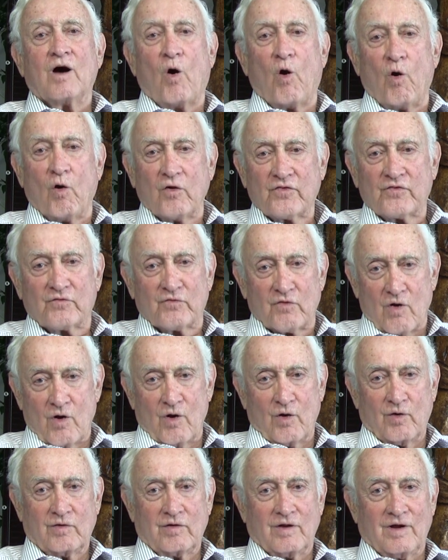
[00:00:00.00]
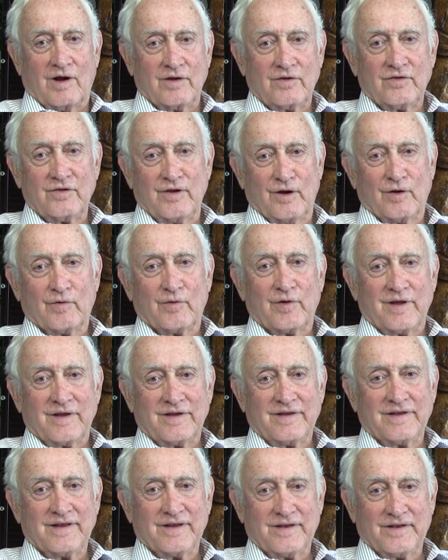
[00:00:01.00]
horse-drawn artillery,
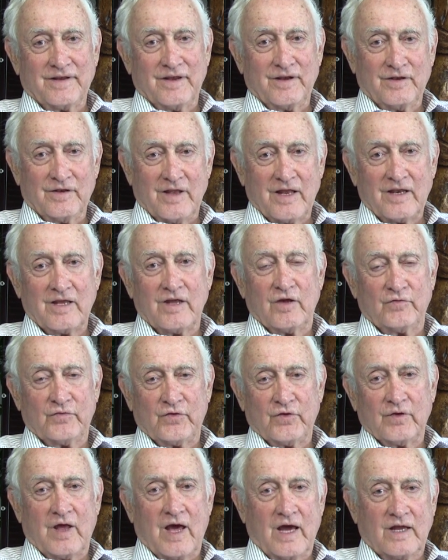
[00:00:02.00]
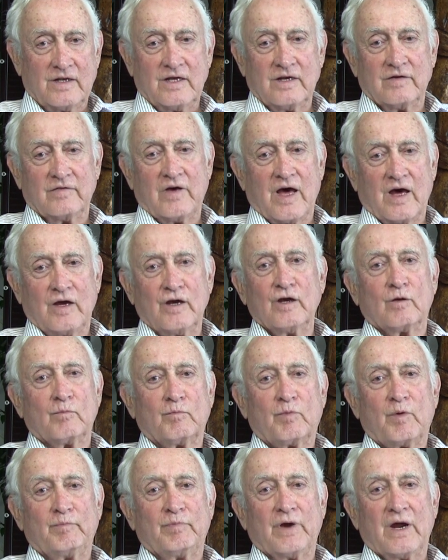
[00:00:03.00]
and, and that gives you an idea of how
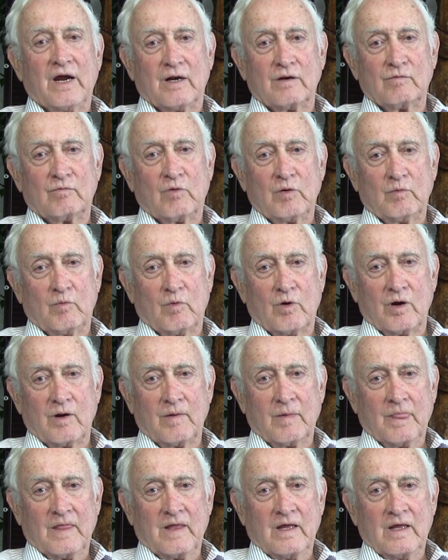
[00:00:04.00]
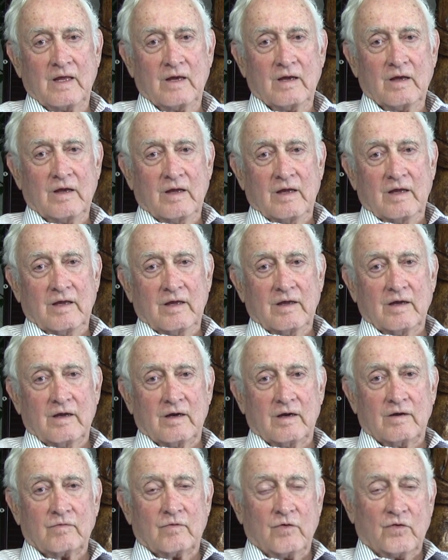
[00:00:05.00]
ill-prepared we were.
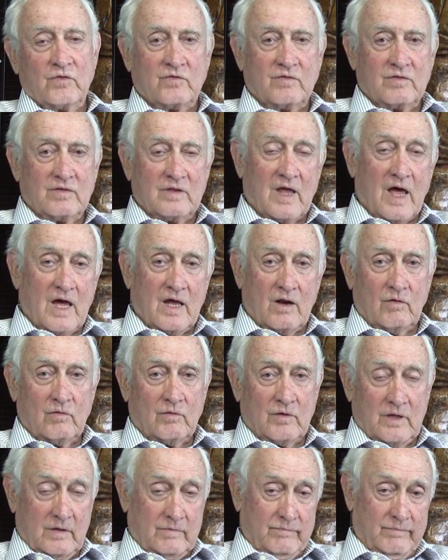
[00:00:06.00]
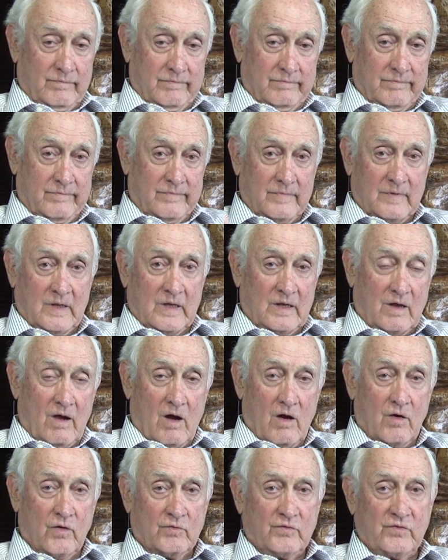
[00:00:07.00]
Uh, of course, not only in
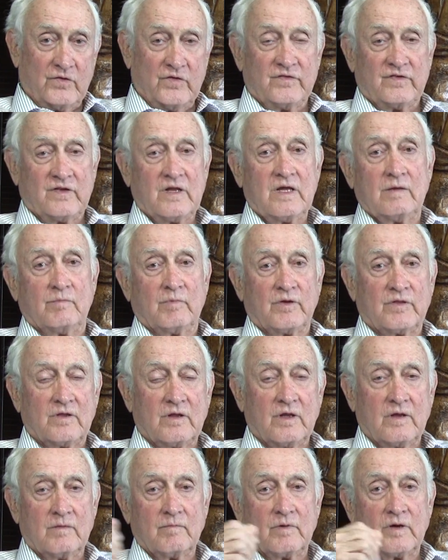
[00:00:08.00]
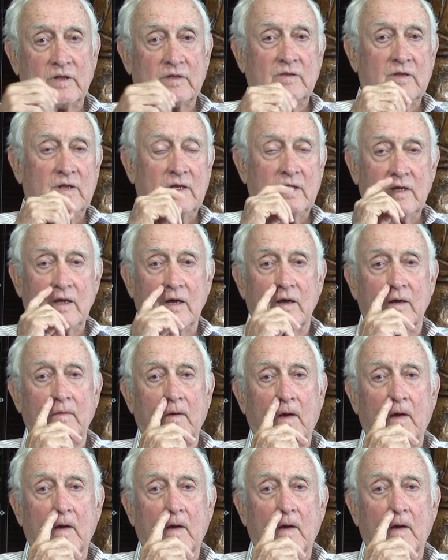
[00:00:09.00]
R O T C, but the but the uh,